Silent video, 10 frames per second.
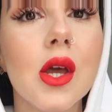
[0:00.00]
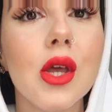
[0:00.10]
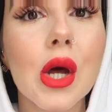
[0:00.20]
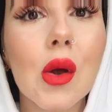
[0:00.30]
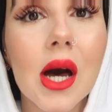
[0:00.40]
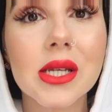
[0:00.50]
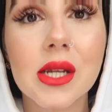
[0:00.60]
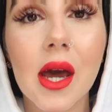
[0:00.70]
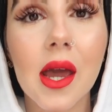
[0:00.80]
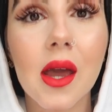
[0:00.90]
You know, last
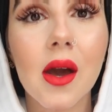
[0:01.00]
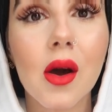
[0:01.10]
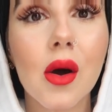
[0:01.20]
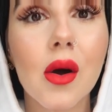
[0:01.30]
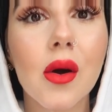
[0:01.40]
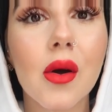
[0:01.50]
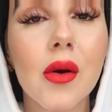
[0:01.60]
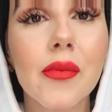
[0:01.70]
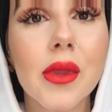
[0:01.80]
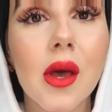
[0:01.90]
night. I'm going to find out.
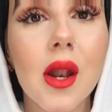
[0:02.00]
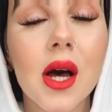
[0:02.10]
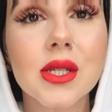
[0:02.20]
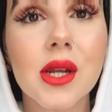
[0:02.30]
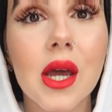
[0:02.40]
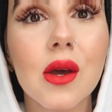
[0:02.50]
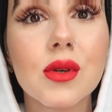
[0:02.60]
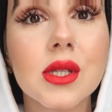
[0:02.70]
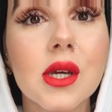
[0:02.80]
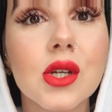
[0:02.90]
Last night, it
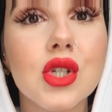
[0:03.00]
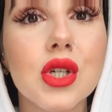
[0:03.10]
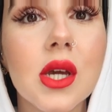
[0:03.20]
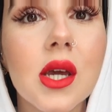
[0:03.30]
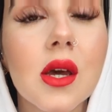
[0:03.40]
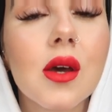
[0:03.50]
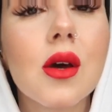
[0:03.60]
was itchy.